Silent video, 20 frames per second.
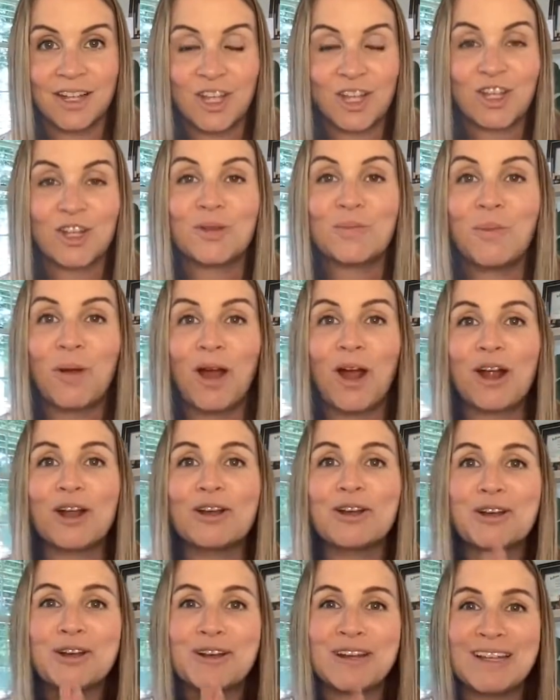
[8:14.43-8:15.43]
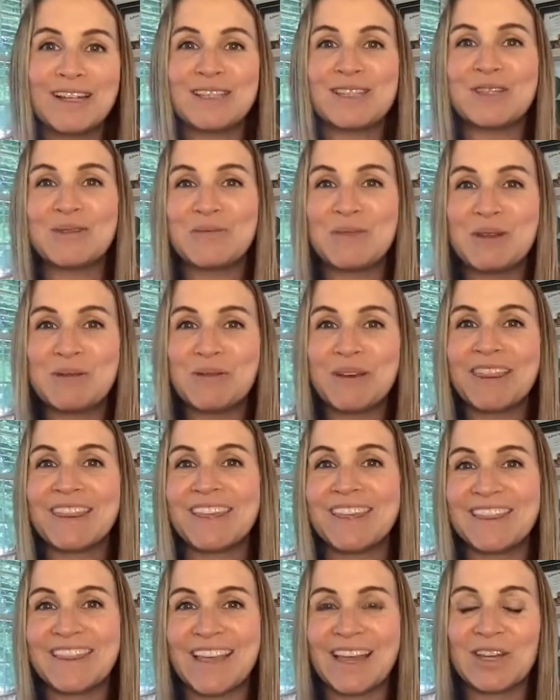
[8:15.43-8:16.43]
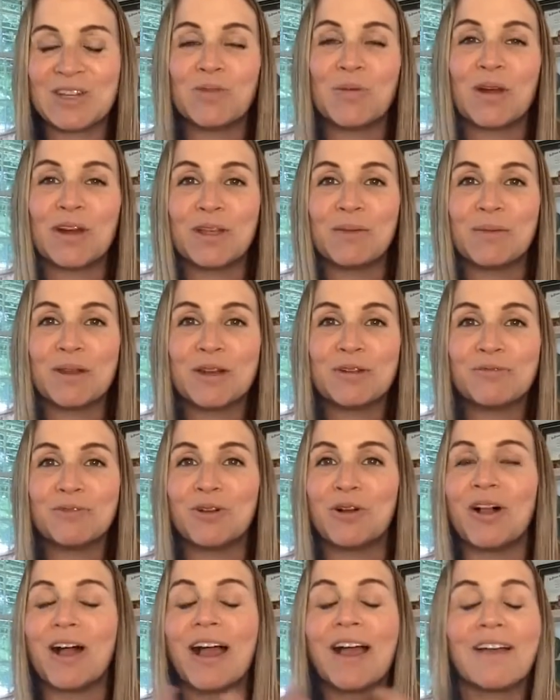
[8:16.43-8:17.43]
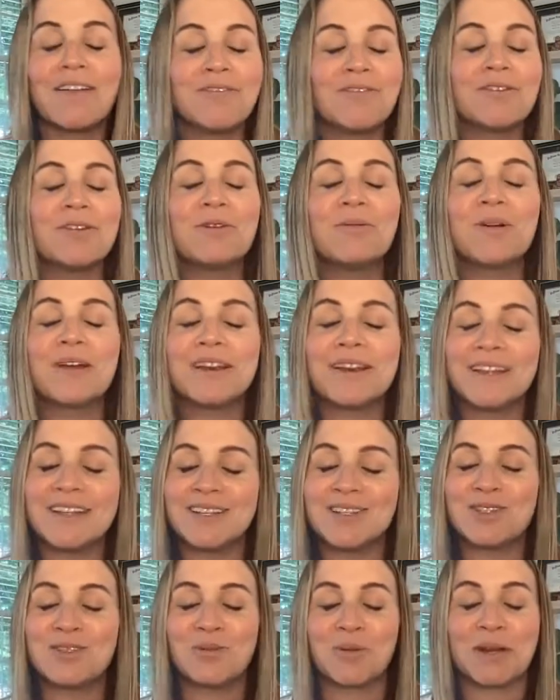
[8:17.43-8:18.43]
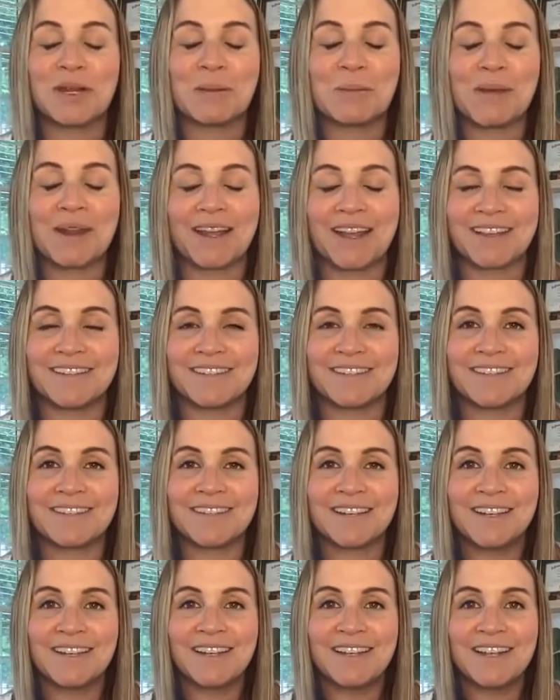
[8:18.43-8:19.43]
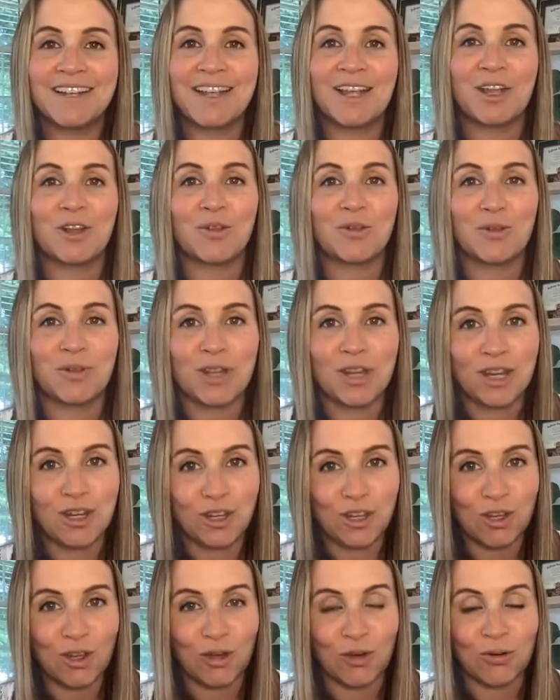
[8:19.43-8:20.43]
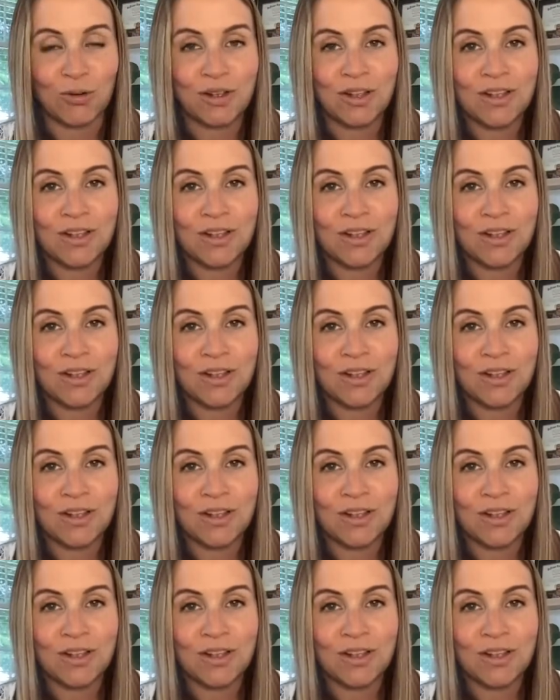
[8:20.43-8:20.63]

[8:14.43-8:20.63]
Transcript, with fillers: Your partner needs to be within that 20 minute rule. Everyone needs 20 minutes, including you.